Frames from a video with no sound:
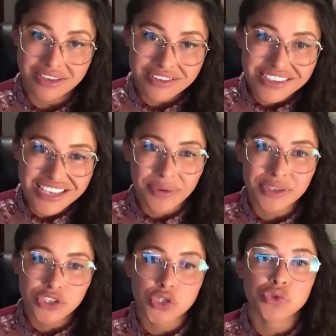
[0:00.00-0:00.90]
This is how
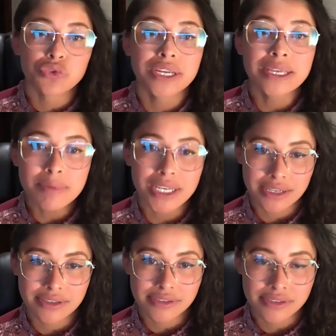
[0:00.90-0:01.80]
extreme it
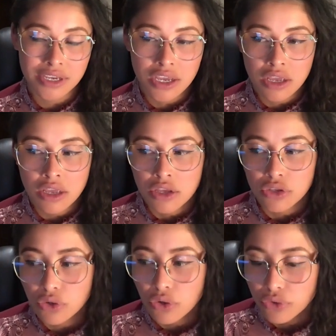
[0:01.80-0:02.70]
is,
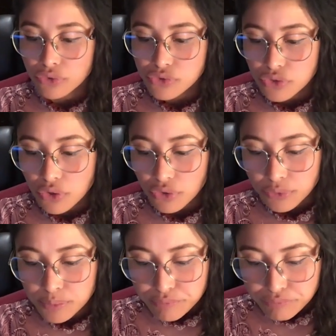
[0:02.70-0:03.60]
so,
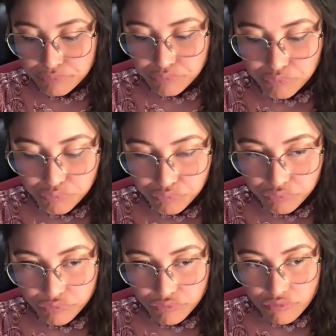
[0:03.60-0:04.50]

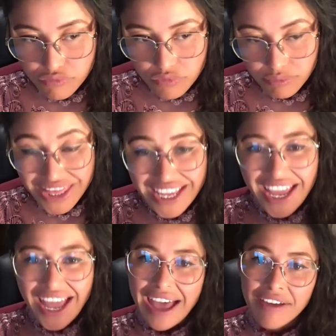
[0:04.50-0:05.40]
but they
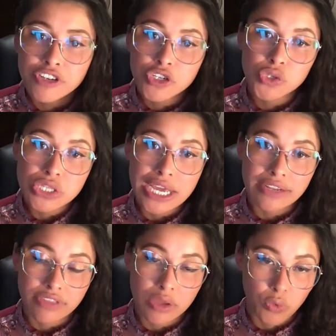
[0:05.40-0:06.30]
have to do that
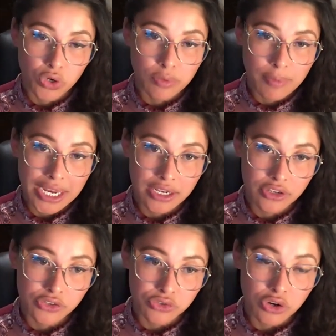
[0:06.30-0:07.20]
if they want to remain in
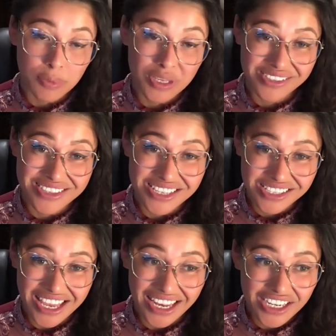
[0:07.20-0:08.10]
control because
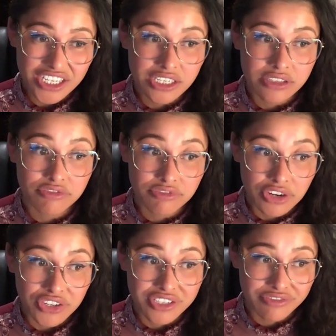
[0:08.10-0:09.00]
this energy is a
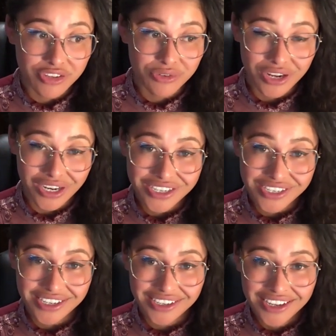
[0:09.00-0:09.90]
very difficult
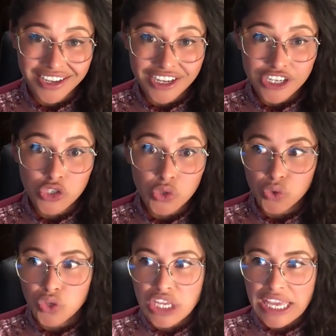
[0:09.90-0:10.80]
energy
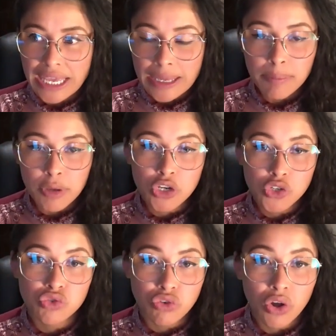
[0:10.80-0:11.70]
to keep
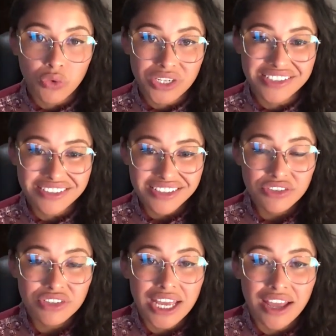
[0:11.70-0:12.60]
controlled. It's
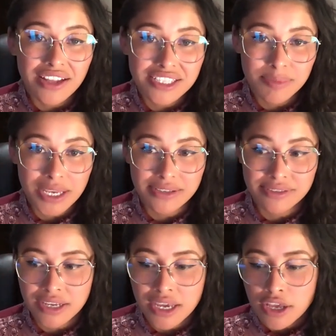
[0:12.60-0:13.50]
literally heart space.